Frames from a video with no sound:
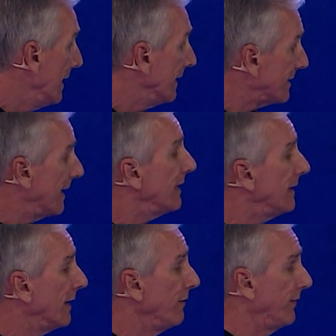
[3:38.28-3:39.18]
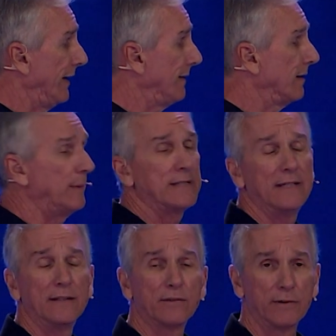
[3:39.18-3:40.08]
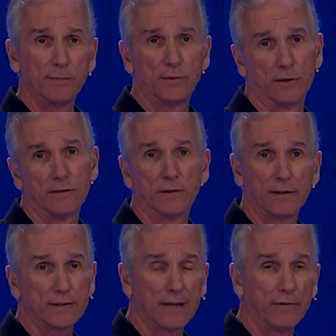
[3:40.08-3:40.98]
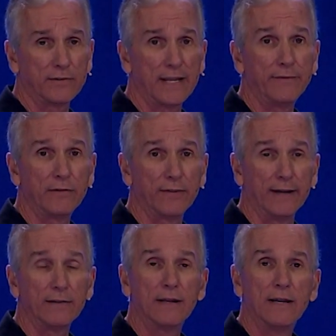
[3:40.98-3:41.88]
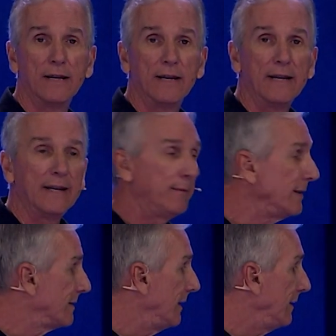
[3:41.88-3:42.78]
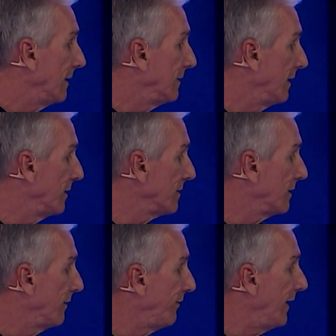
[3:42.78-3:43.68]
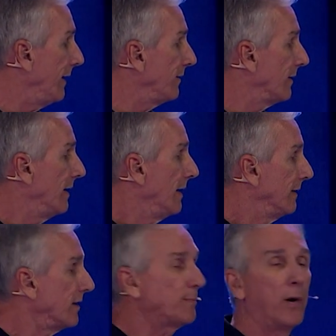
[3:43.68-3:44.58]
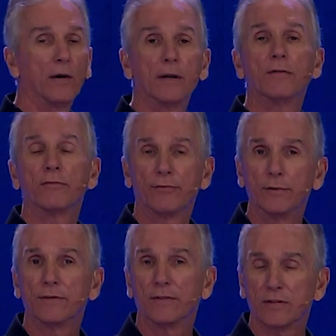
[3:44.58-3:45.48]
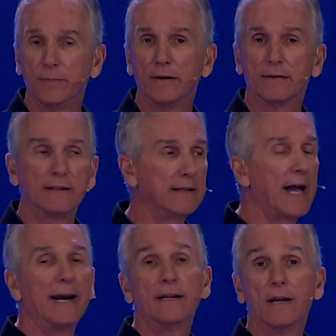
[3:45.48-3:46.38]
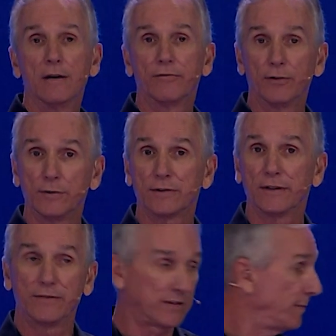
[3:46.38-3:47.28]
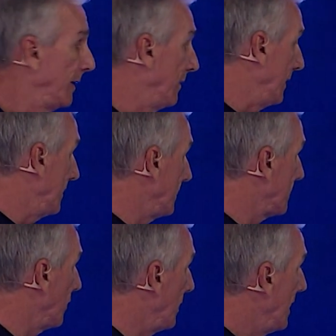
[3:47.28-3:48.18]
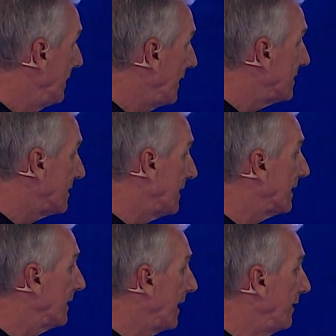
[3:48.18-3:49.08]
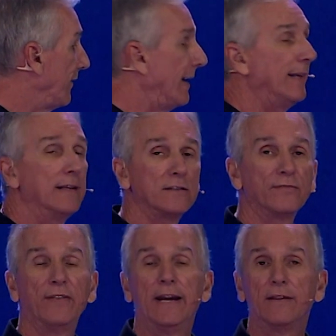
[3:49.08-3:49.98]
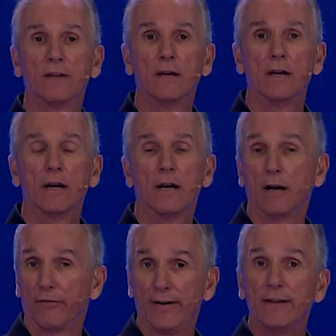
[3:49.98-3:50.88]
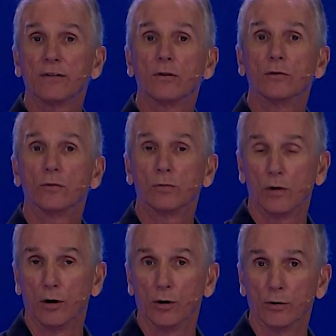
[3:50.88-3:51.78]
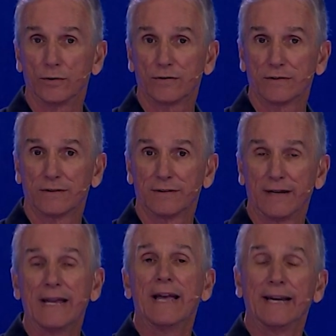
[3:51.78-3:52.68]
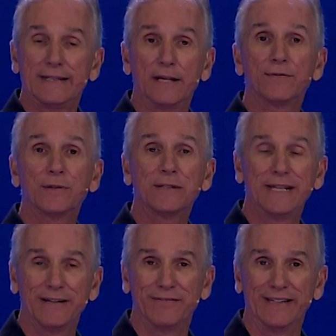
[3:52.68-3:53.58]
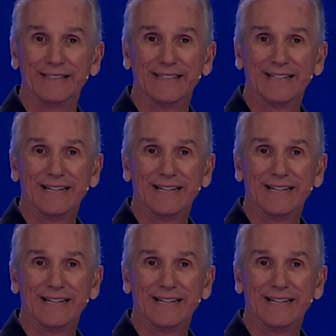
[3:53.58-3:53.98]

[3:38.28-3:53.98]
The second kind of faith that we see in Scripture, so the saving faith, and we see that there's a faith that's part of the fruits of the Spirit, the nine fruits of the Spirit. And so that's the second kind of faith. And this faith and our faith grows. Uh, gifts are given,